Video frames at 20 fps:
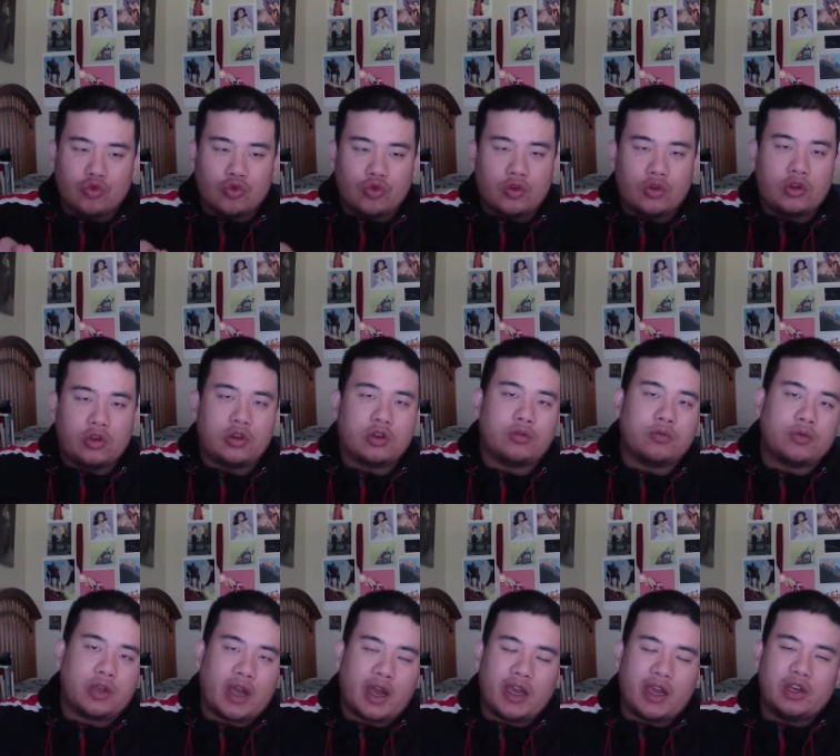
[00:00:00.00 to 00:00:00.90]
you know
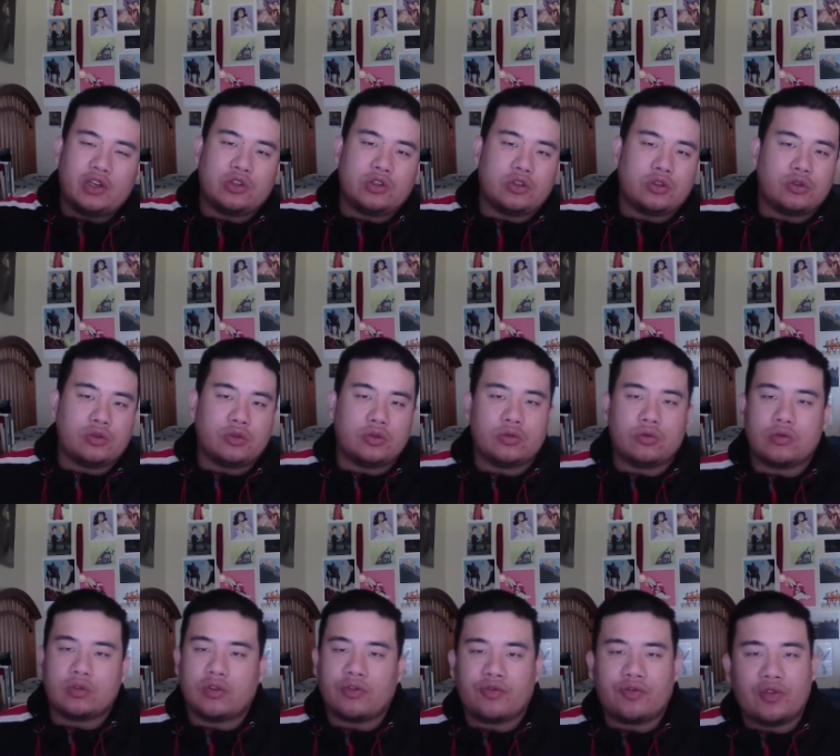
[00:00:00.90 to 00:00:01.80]
guide you to
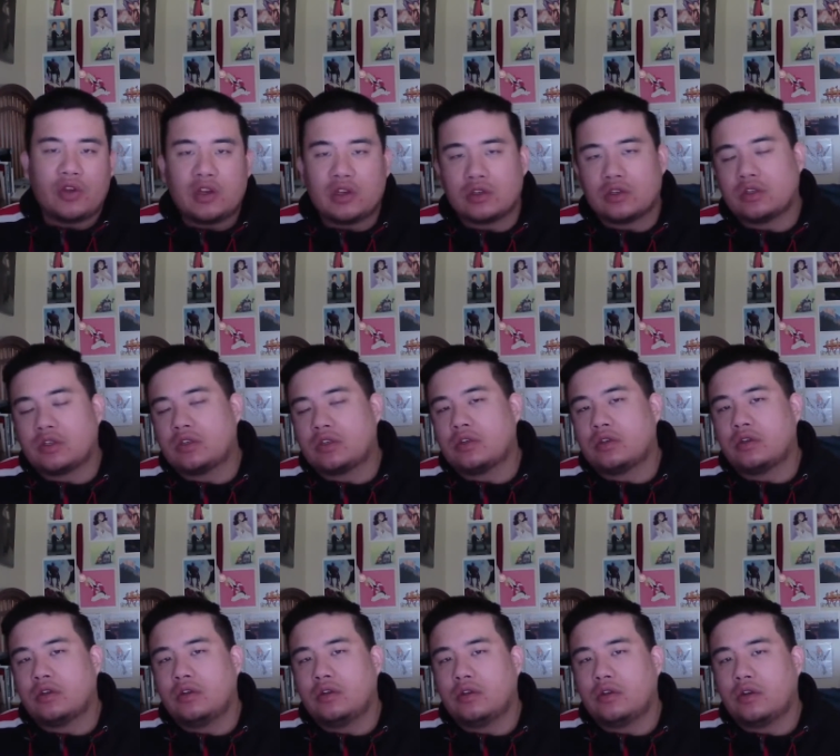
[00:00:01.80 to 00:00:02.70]
the finish.
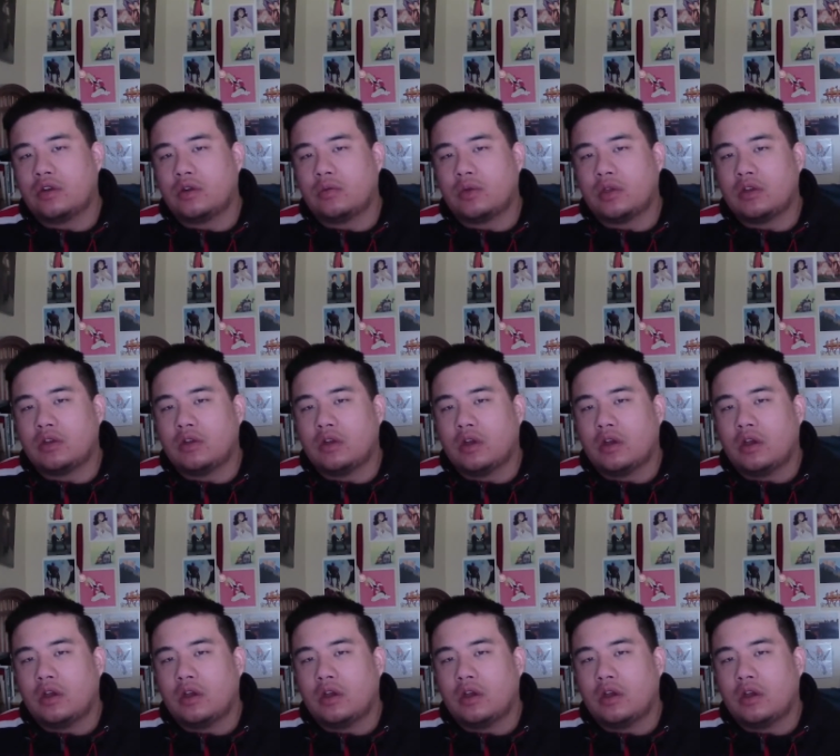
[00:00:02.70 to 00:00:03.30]
You know what I mean?